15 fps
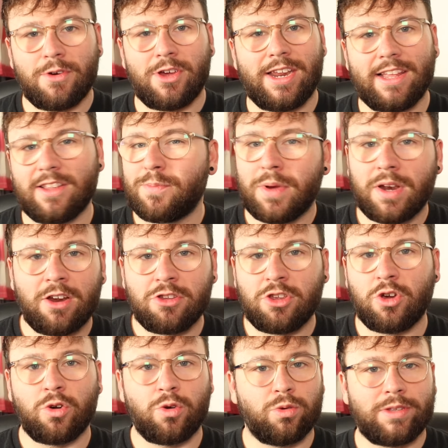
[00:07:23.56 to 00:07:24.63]
money. It's Bologna
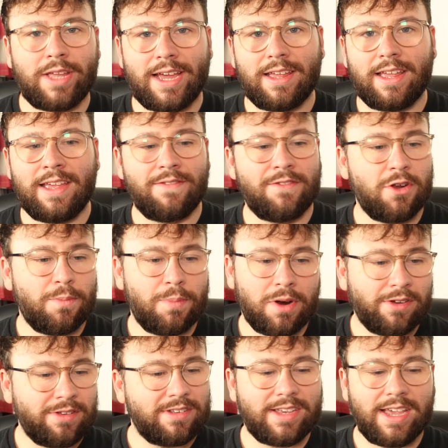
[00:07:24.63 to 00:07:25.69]
all day. Even though
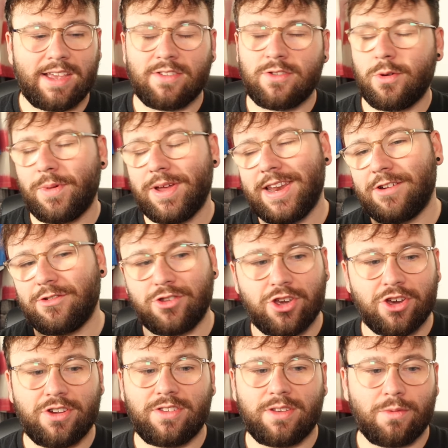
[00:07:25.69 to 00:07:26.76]
Bologna's kit is nowhere near as
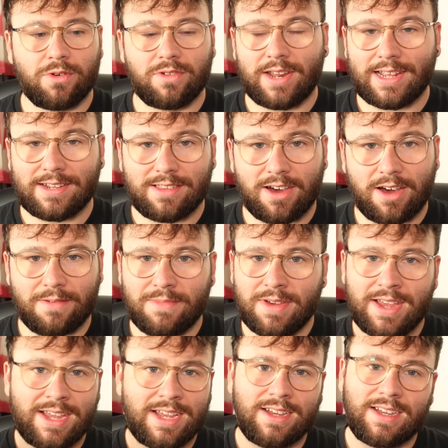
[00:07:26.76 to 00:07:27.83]
good as it was last time,
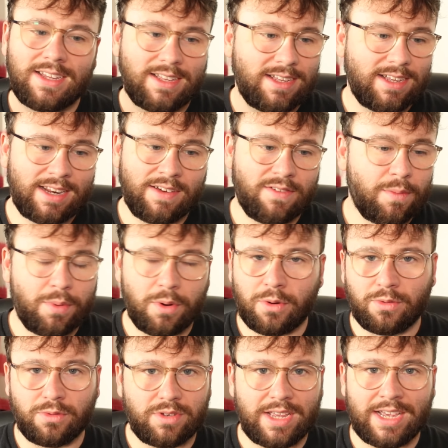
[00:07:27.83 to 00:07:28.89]

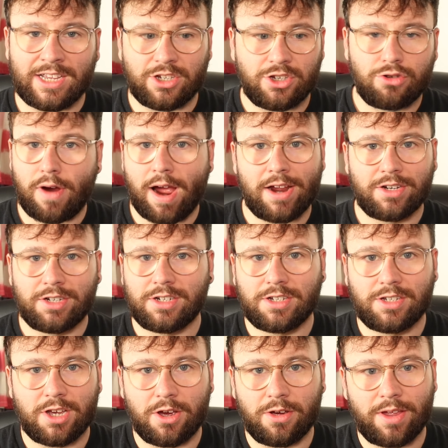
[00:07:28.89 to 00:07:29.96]
Liverpool's is trash. So